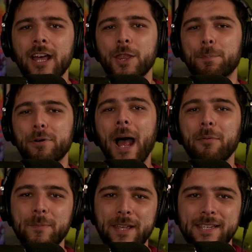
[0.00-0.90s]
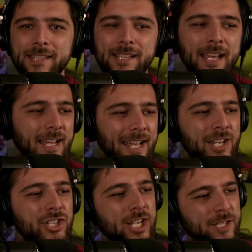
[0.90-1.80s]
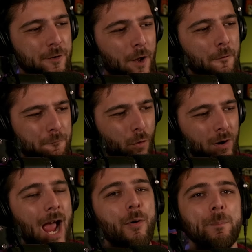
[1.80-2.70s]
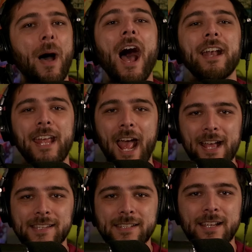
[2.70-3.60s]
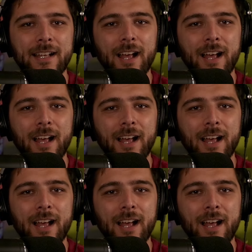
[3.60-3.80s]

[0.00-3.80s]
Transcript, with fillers: The problem is, in just a four hour podcast,